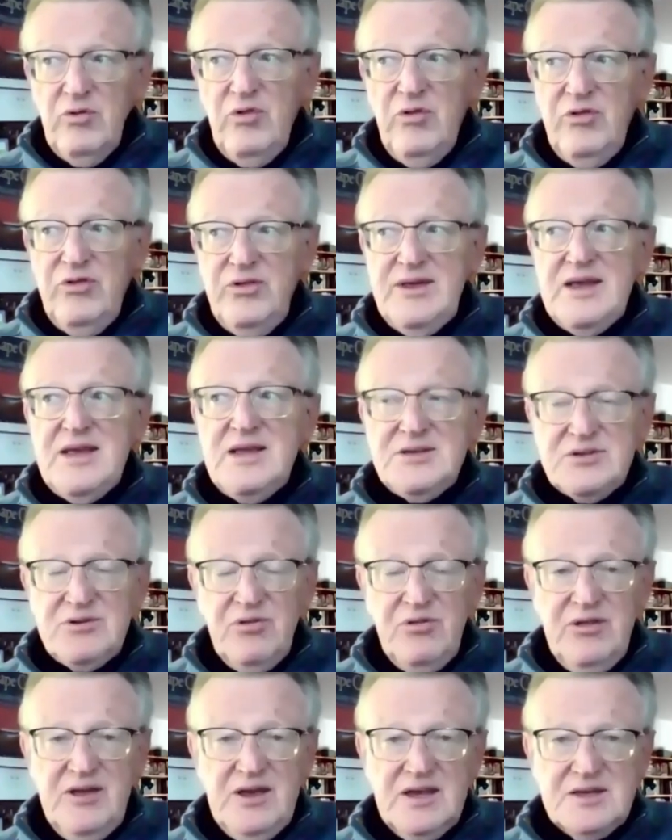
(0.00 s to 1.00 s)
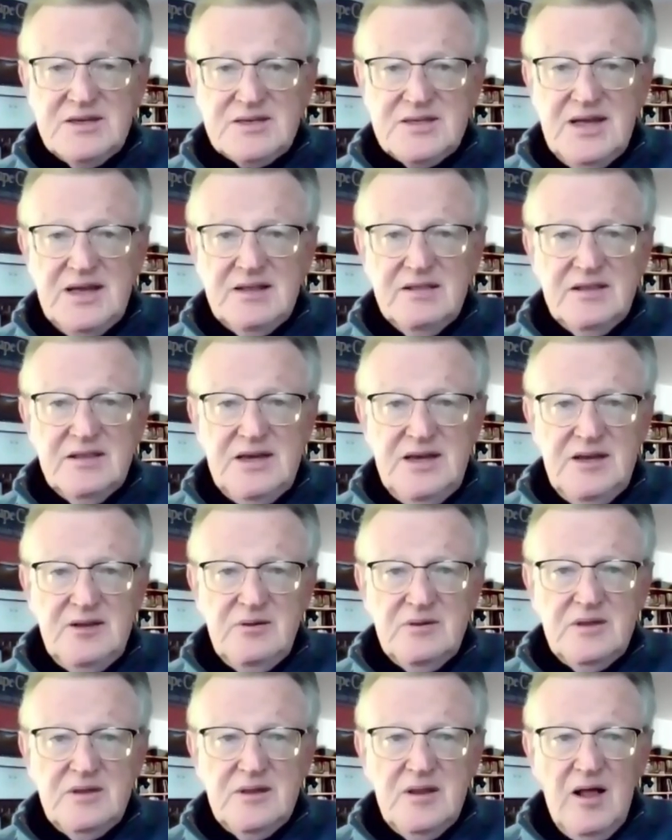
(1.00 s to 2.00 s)
these are things that lead
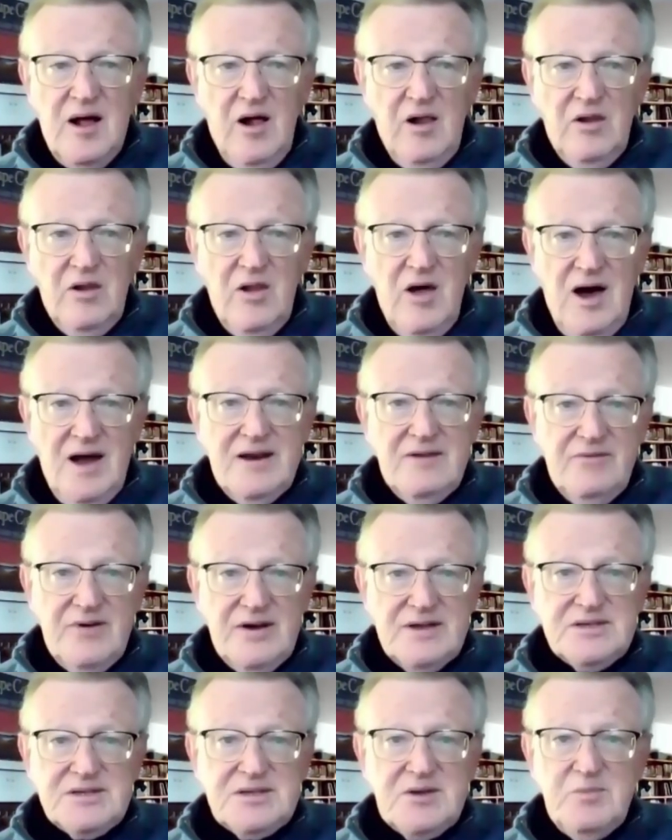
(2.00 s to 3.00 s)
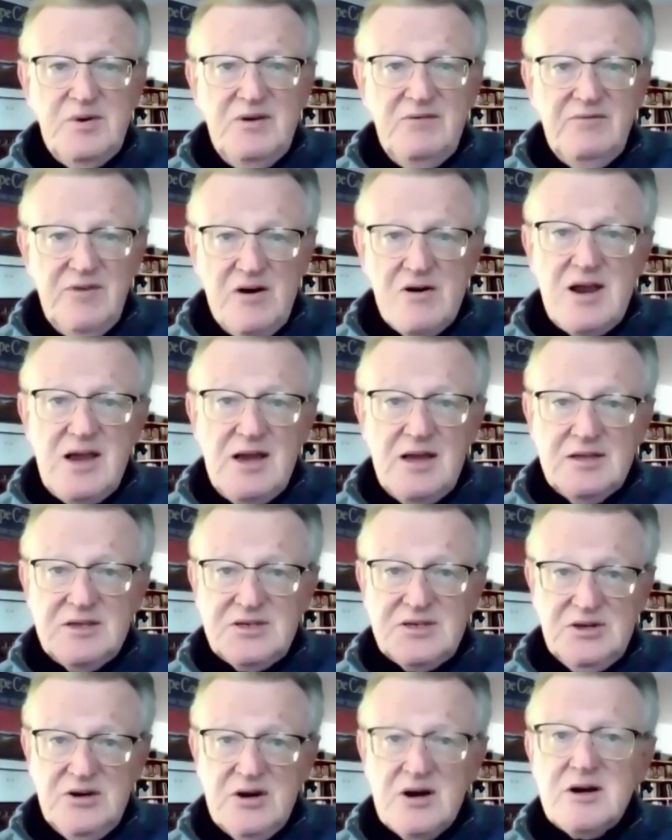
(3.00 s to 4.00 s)
a lot of us to be very
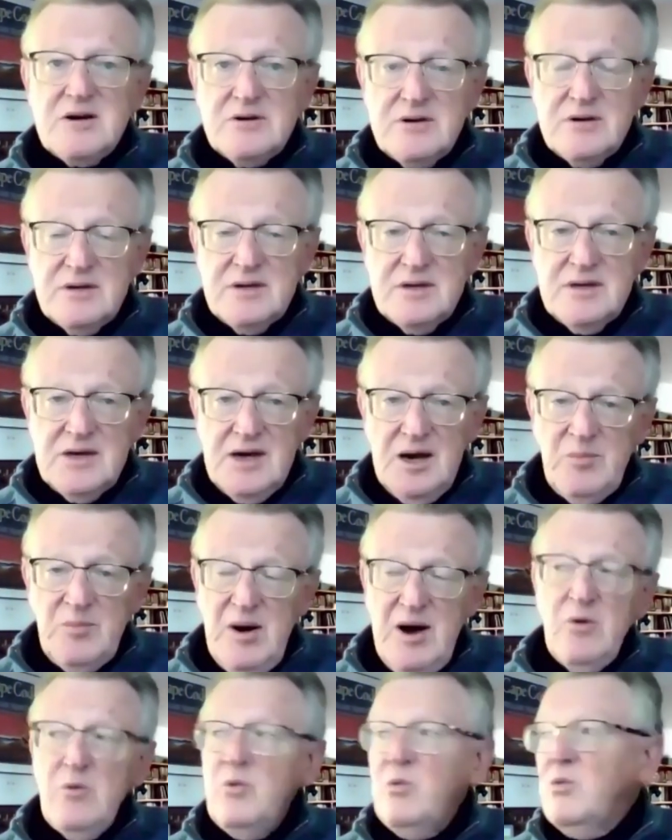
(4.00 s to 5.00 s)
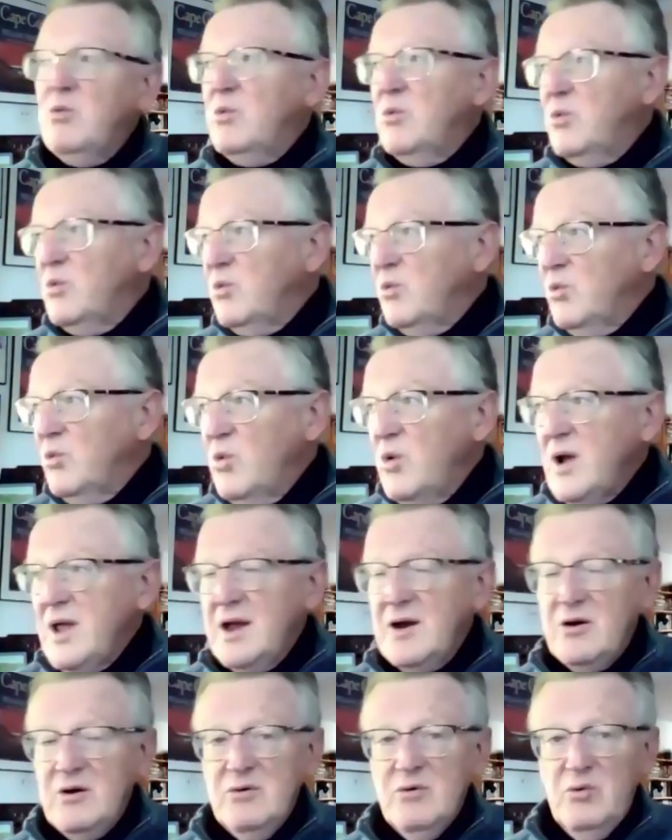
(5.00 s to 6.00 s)
concerned about
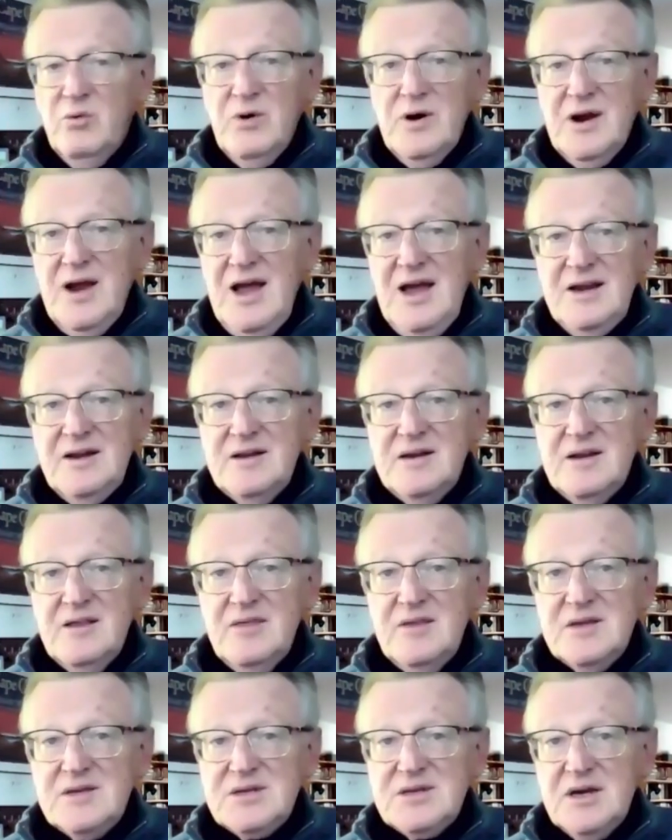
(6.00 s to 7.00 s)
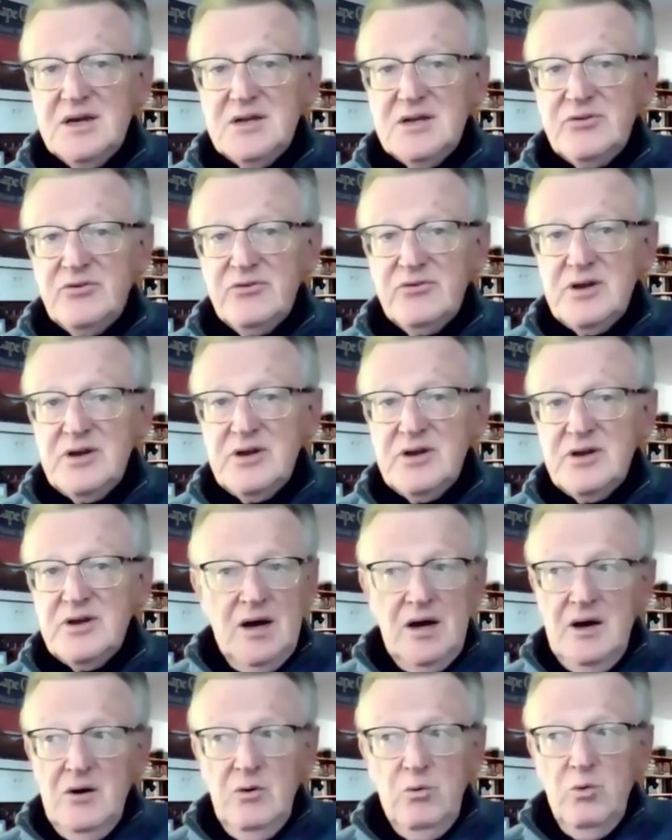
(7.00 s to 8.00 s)
where we're headed in this country
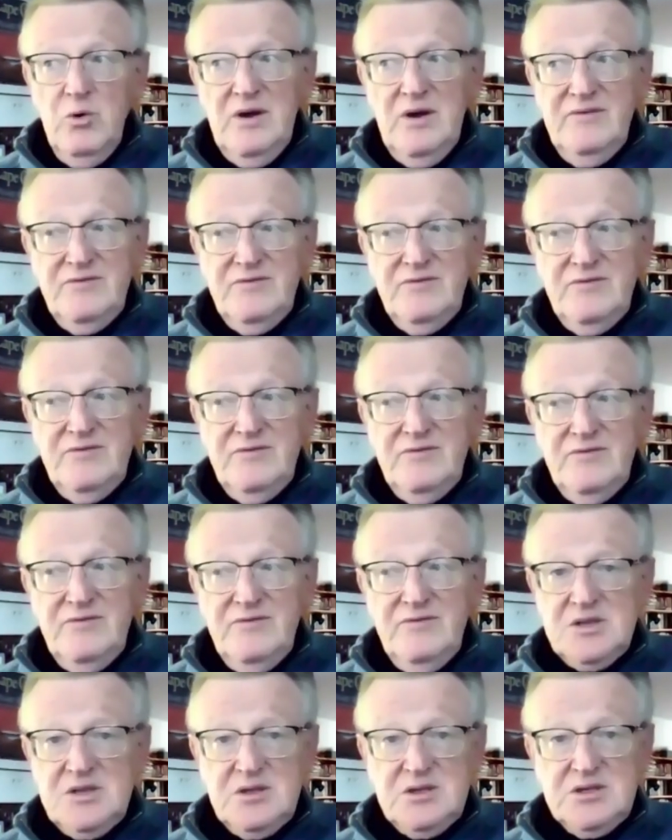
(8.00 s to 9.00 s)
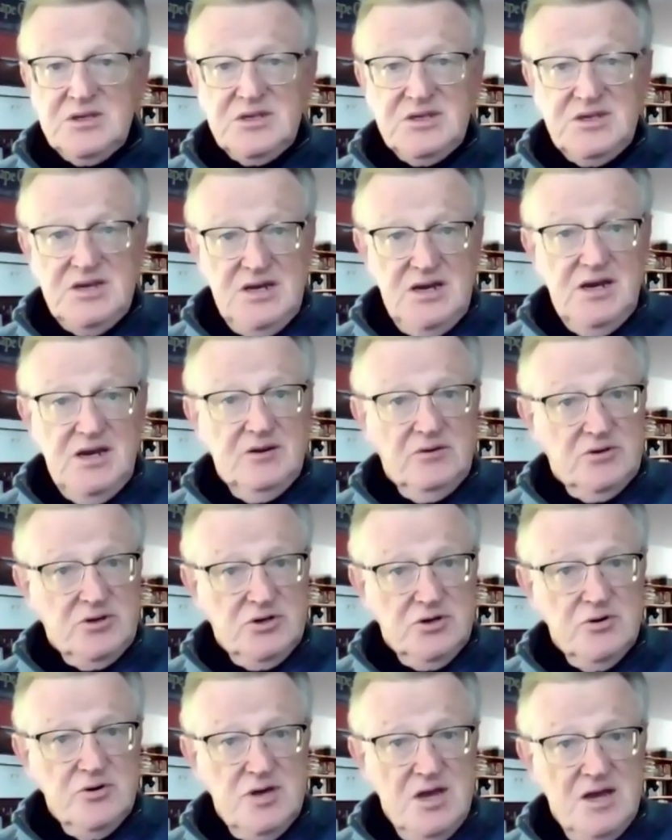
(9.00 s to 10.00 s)
uh, we've just seen
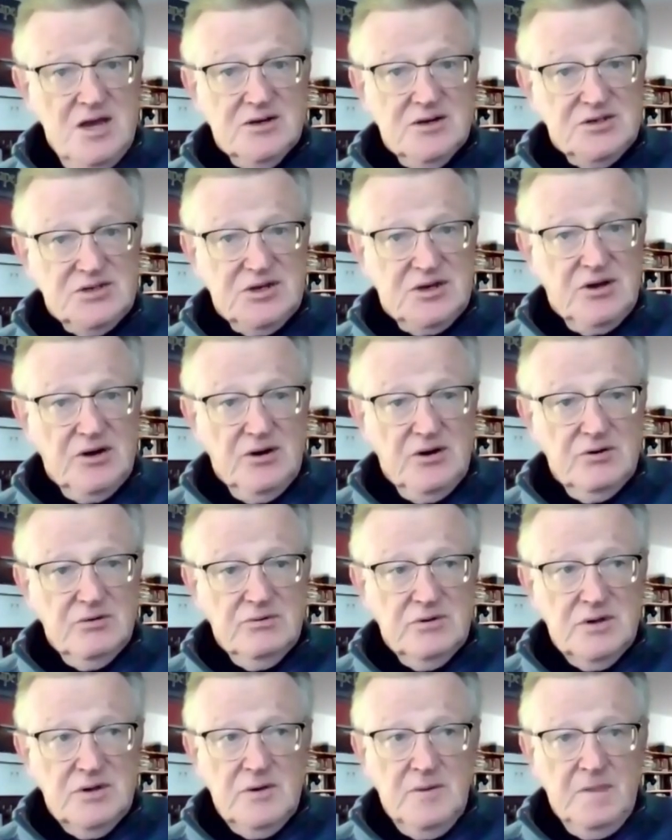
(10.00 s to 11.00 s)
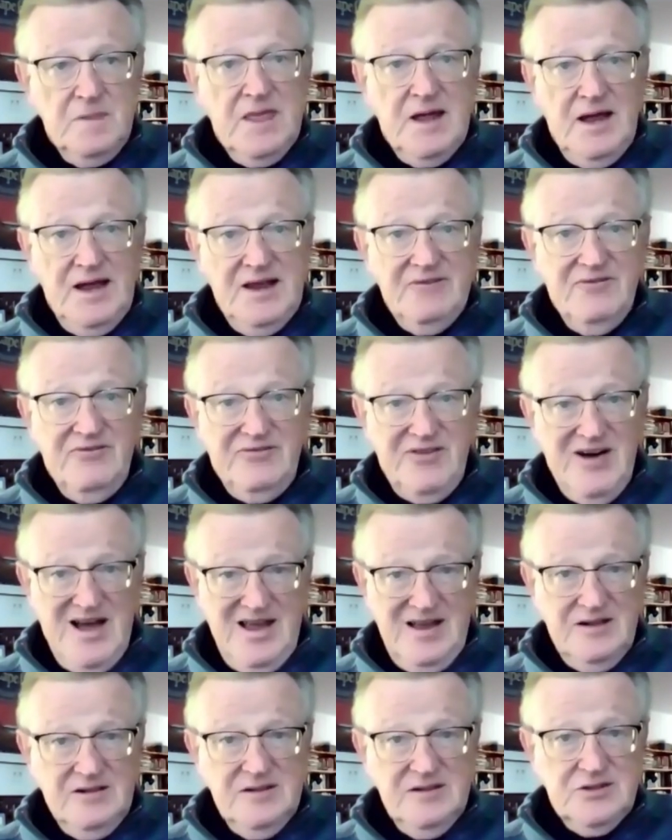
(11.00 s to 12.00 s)
two years ago a
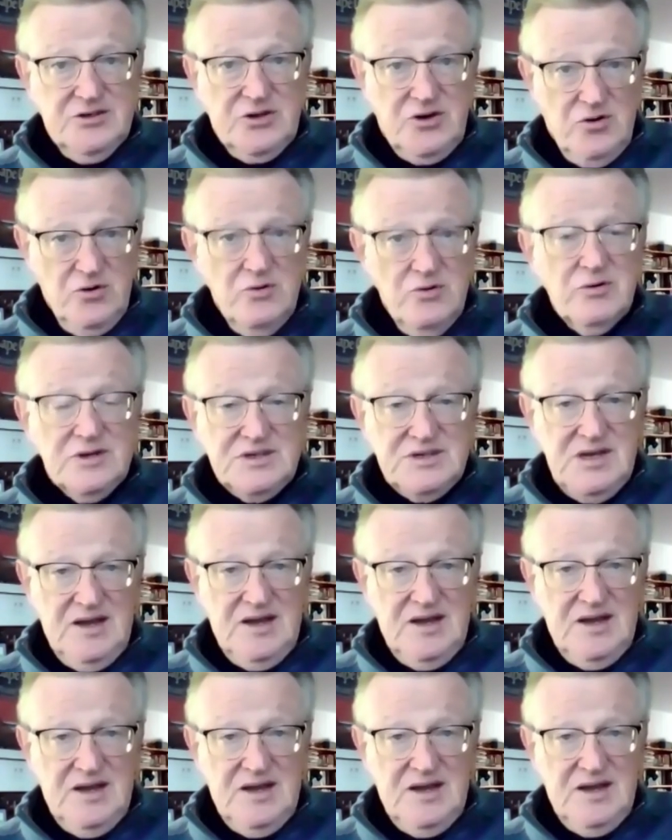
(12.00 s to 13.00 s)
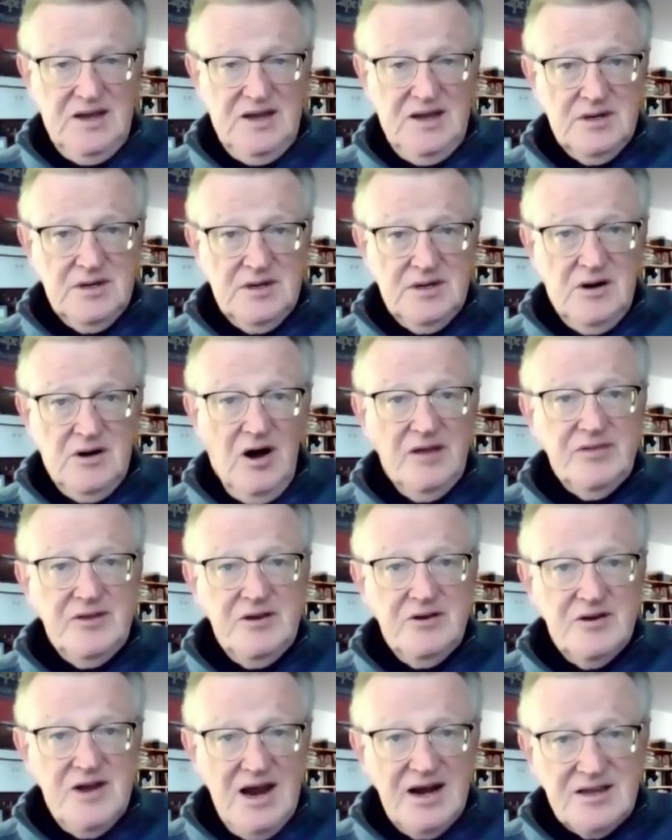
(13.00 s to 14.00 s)
violent coup attempt on the
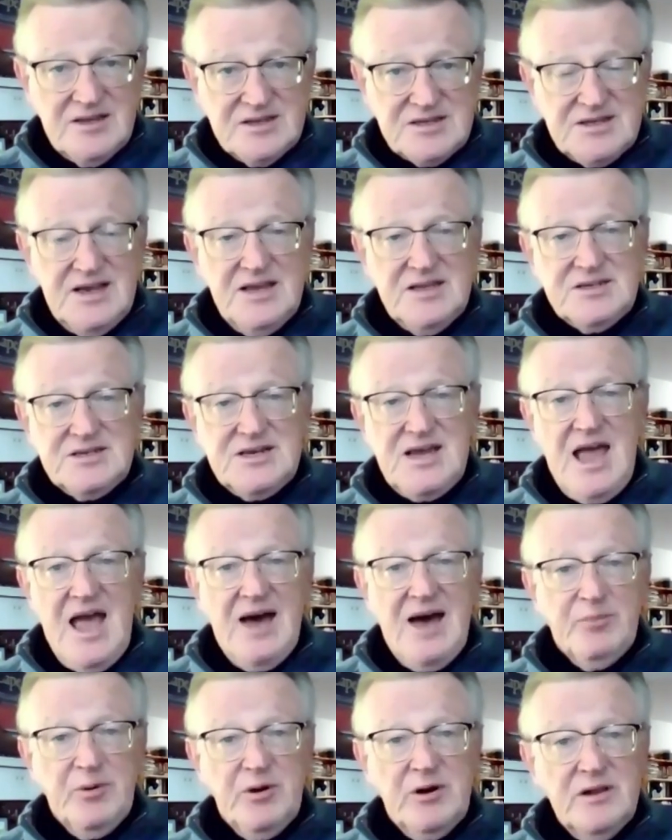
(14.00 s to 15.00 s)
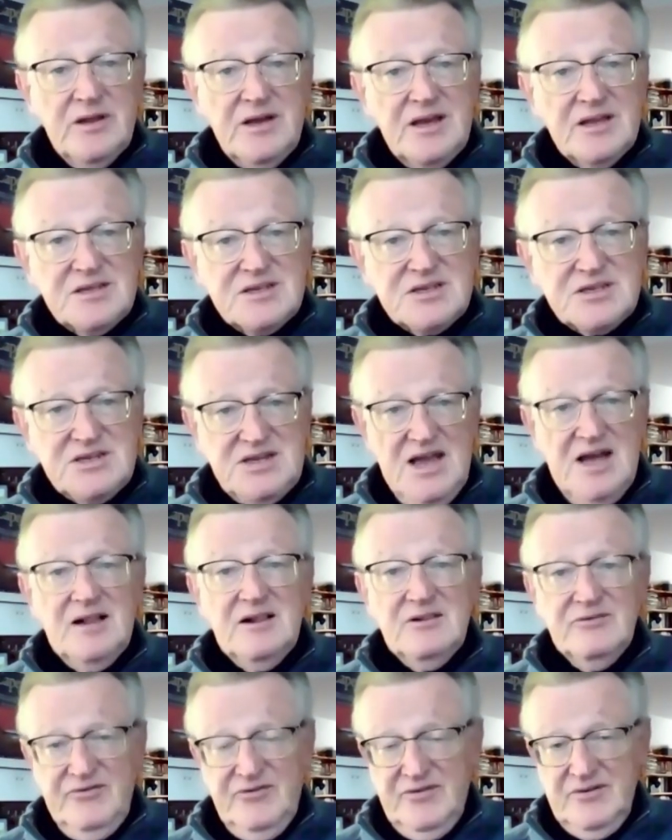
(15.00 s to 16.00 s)
United States Capitol
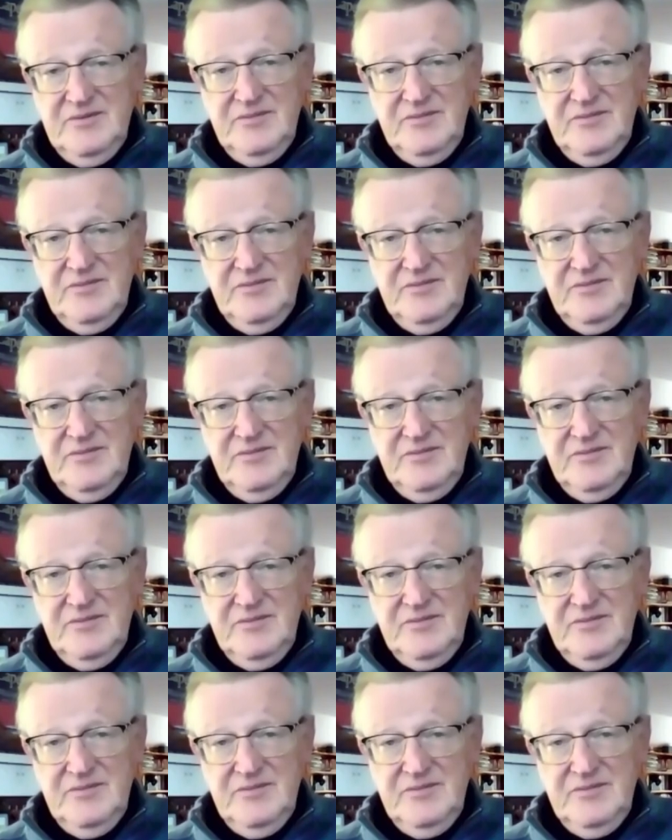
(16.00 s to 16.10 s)
itself.